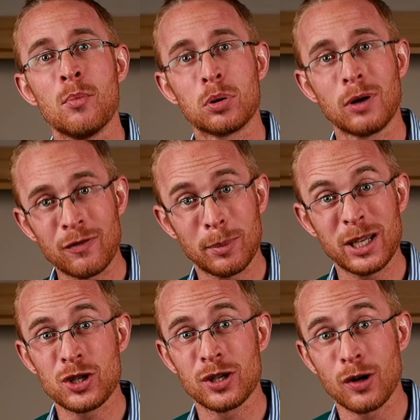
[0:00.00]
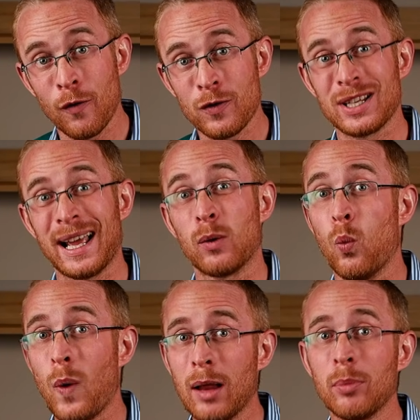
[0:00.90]
Preferably should obviously
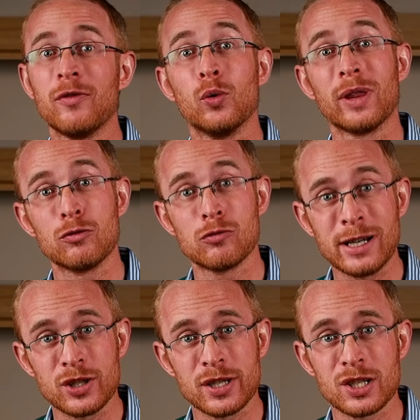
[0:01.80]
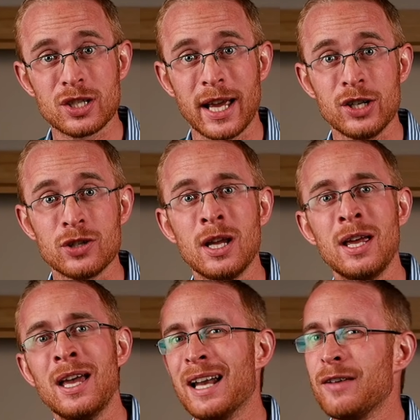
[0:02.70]
act well before they reach this stage.
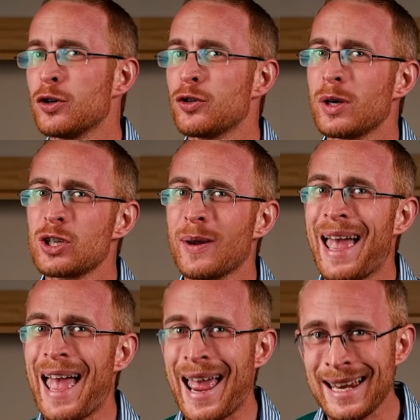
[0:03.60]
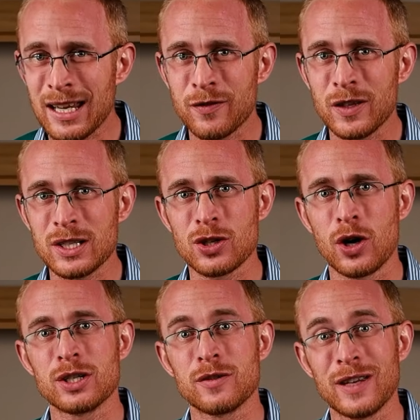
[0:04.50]
And if your dog is showing any of these
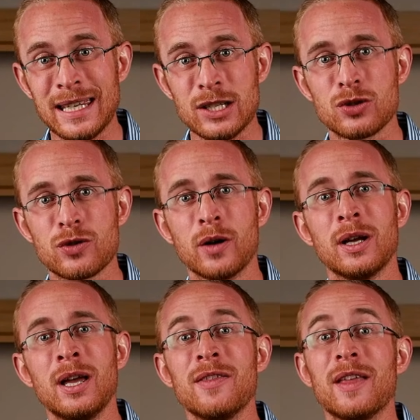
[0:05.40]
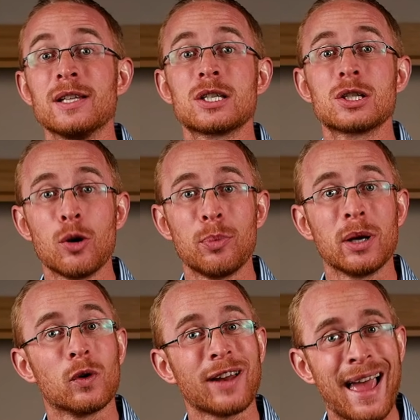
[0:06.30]
signs of heat stroke, then
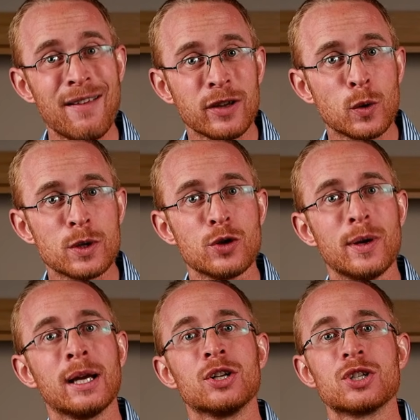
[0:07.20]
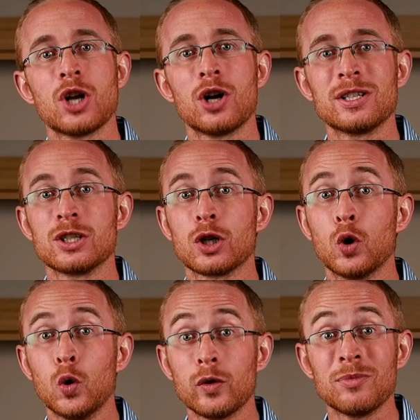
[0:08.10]
stopping whatever you are doing and starting to
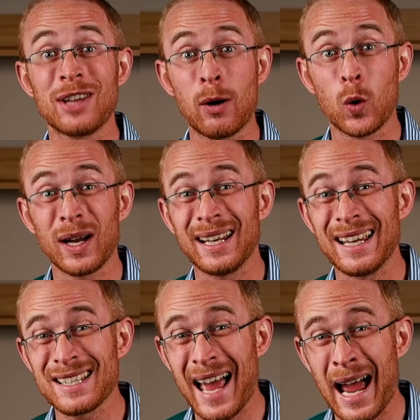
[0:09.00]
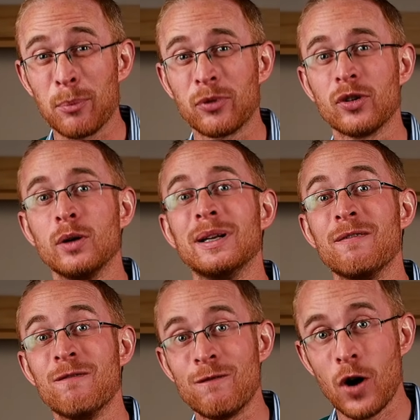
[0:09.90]
cool them down quickly is
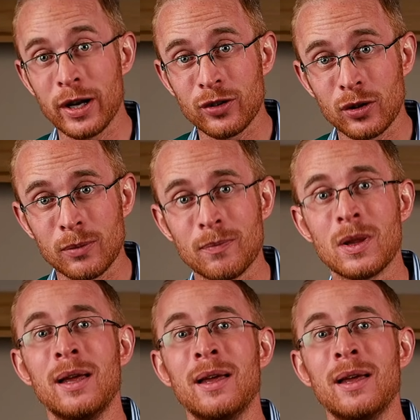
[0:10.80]
absolutely vital.